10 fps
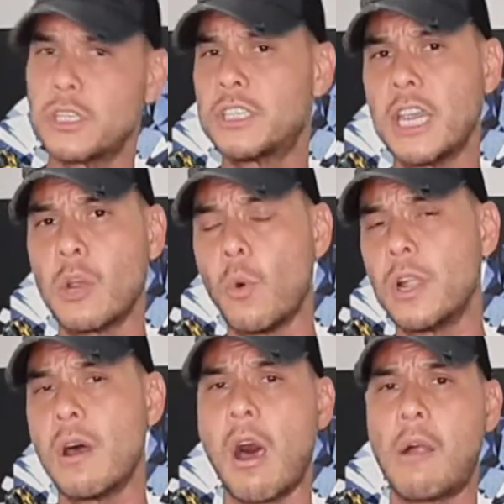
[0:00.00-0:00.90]
is Tier
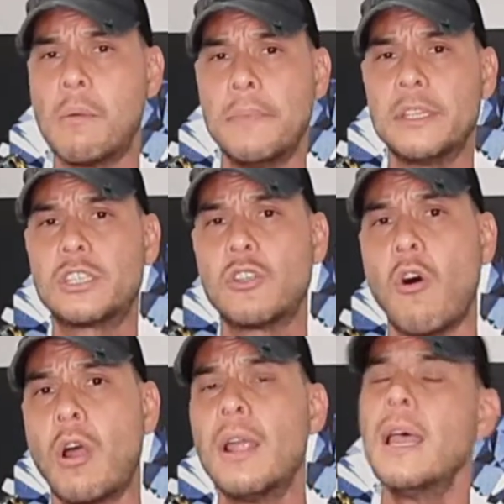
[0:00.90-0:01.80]
1 Armament
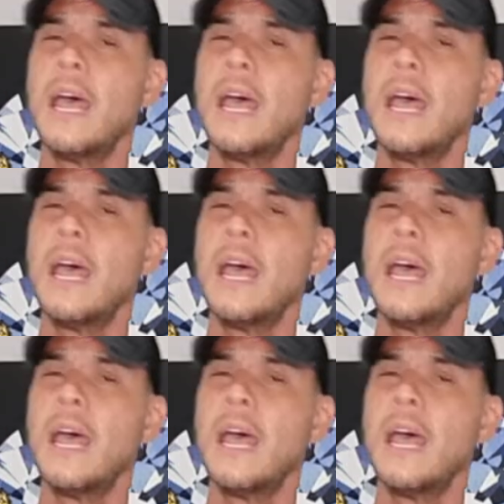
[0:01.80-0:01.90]
Store.